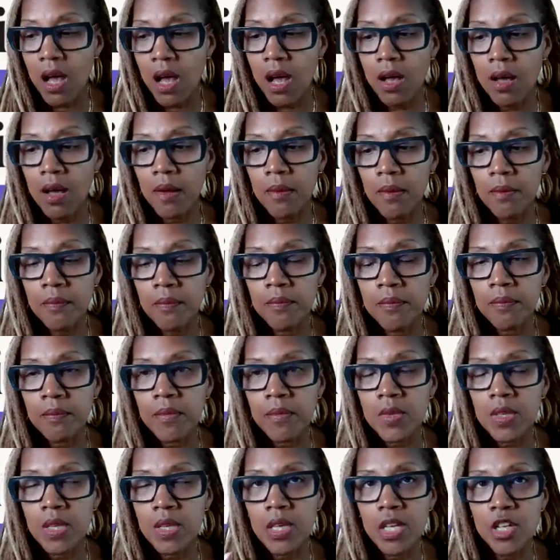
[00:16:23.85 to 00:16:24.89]
um,
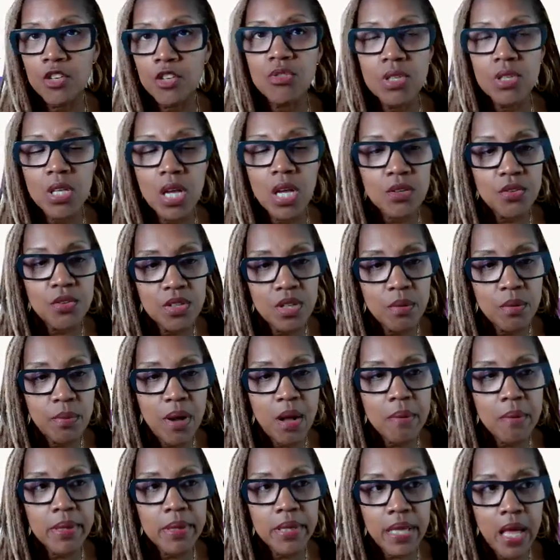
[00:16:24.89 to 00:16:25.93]
Introduction to
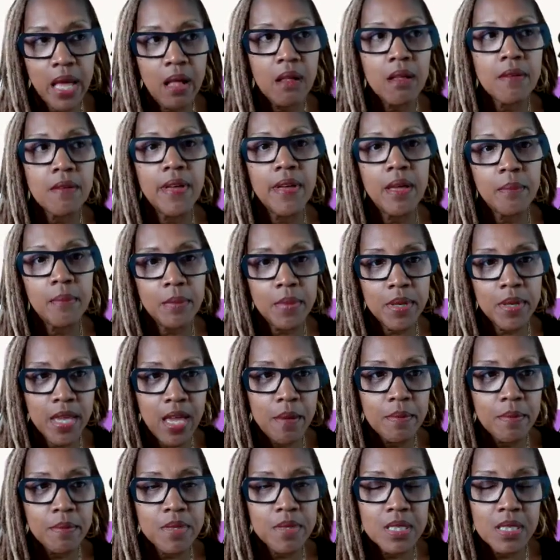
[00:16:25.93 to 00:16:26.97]
Public Health, and
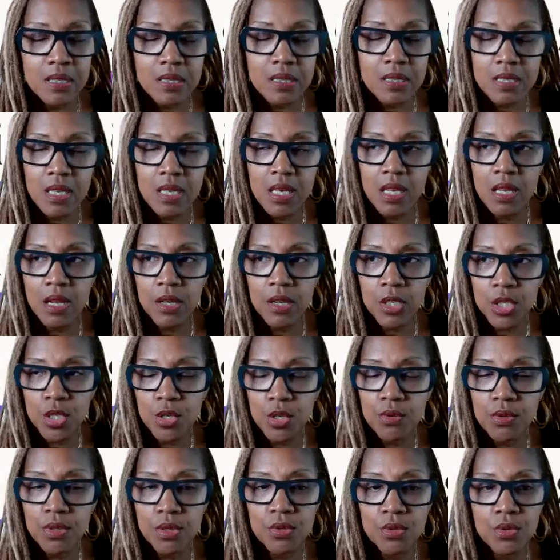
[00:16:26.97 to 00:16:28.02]
BMCC at
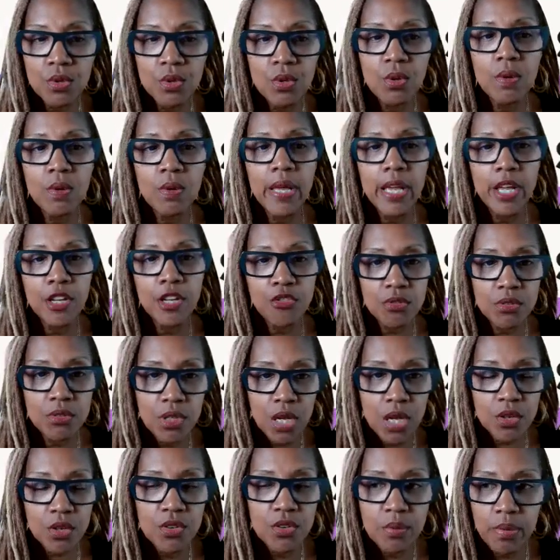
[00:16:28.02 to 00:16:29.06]
CUNY School,
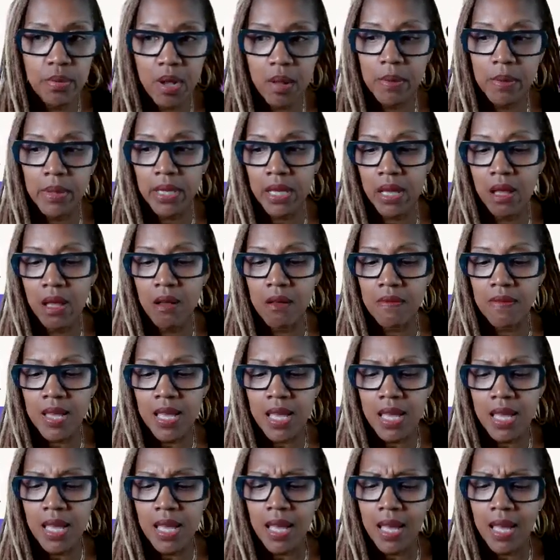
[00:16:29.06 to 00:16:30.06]
Introduction to Public Health.